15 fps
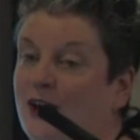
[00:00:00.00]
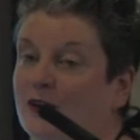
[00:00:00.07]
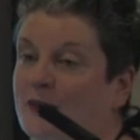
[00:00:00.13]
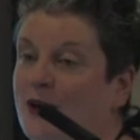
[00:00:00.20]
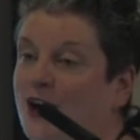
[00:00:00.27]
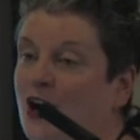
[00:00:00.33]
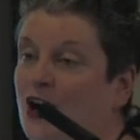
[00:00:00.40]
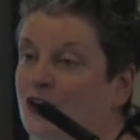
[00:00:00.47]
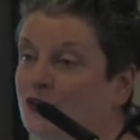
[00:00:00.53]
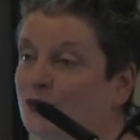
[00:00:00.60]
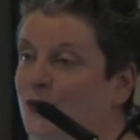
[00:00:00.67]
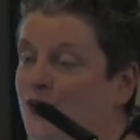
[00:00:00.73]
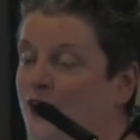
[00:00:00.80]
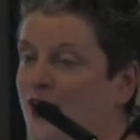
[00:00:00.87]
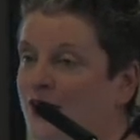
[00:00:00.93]
out my
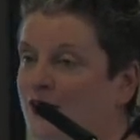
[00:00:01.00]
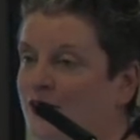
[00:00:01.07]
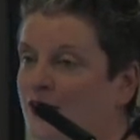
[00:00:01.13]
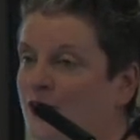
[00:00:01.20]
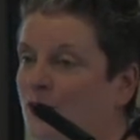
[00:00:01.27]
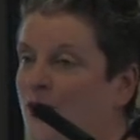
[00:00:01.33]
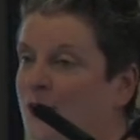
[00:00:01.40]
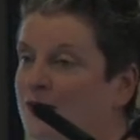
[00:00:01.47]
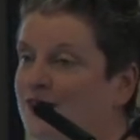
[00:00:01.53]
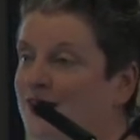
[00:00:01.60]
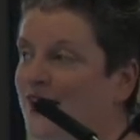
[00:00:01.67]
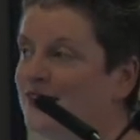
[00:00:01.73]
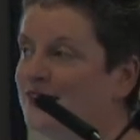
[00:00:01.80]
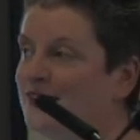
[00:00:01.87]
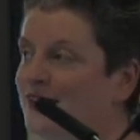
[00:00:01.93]
artwork, I've got a
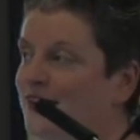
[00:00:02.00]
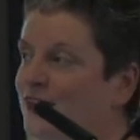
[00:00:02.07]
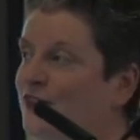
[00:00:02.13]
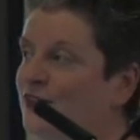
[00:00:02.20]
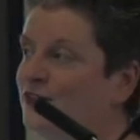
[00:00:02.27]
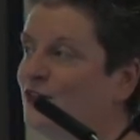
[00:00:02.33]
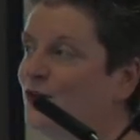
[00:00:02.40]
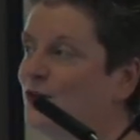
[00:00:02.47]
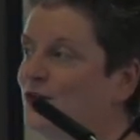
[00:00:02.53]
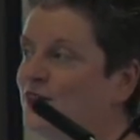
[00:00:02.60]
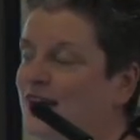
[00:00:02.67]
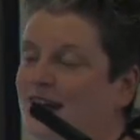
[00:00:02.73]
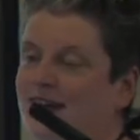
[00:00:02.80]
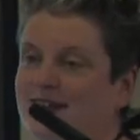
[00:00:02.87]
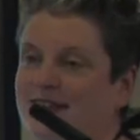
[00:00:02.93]
website here, so
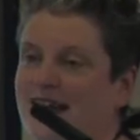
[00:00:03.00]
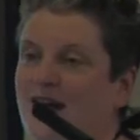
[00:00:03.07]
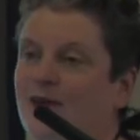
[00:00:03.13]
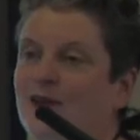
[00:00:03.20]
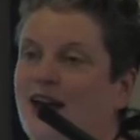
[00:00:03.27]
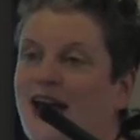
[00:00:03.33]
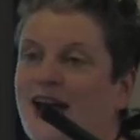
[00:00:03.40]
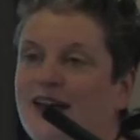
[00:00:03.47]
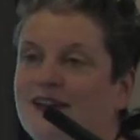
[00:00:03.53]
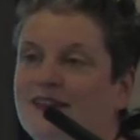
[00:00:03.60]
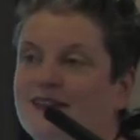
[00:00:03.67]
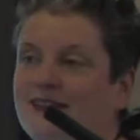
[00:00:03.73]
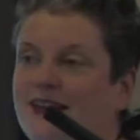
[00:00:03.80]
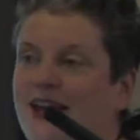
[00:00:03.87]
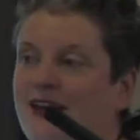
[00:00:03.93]
take it down
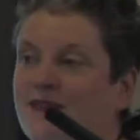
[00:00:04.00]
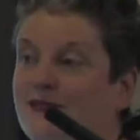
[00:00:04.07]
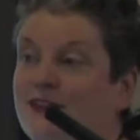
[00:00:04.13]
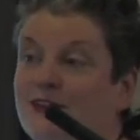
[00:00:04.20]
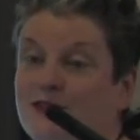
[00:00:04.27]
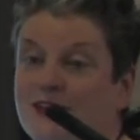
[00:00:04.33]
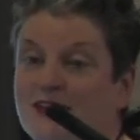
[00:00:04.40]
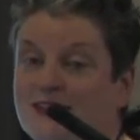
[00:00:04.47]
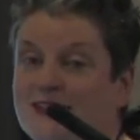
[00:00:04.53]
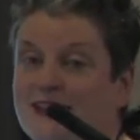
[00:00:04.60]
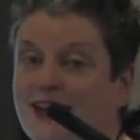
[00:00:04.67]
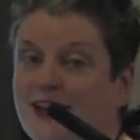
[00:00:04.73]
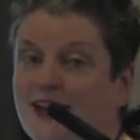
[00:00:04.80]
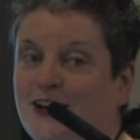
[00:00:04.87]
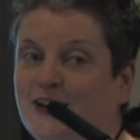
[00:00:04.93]
and uh, feel free to
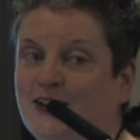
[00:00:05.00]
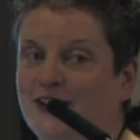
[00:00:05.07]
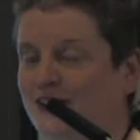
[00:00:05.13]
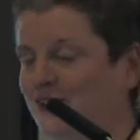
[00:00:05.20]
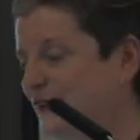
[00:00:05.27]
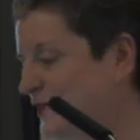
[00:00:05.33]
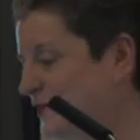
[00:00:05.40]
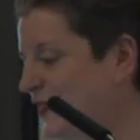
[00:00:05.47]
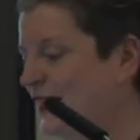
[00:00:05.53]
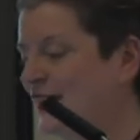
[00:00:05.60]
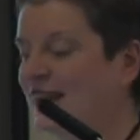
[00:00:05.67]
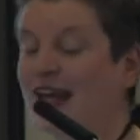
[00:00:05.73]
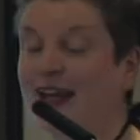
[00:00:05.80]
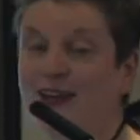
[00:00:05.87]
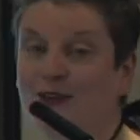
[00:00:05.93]
take a look.
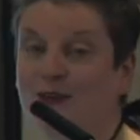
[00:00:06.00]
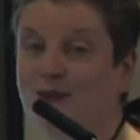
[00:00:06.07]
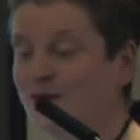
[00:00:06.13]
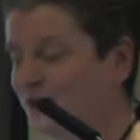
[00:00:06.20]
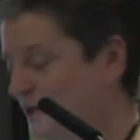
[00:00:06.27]
Thank you.